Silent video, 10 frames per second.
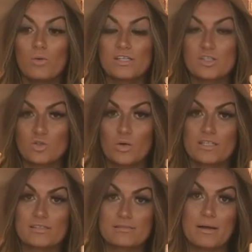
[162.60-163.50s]
what soy
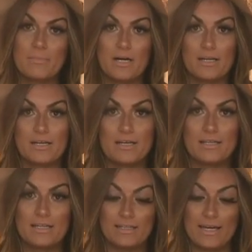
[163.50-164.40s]
does to my body
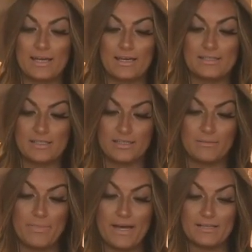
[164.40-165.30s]
and that like it's not the
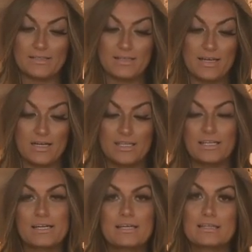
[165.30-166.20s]
best, and not
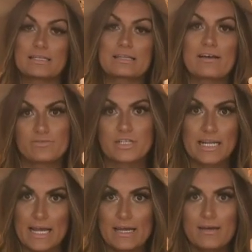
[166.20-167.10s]
that I eat this every
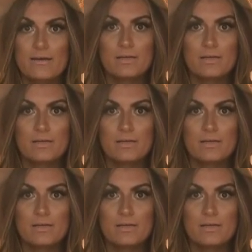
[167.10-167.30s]
day,